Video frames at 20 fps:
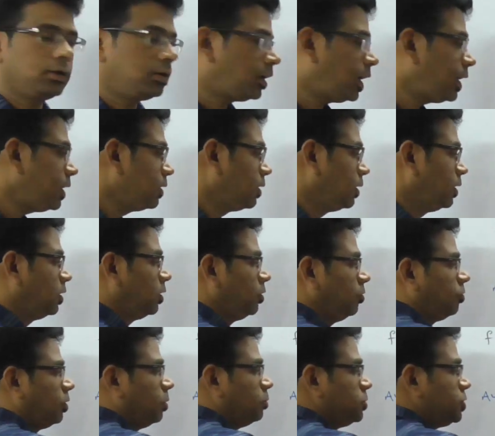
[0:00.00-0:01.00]

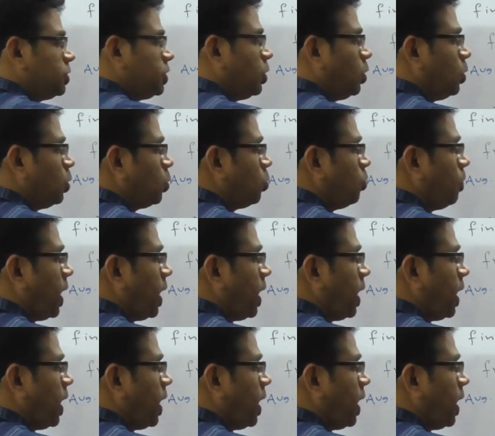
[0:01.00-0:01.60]
Right? From 0 to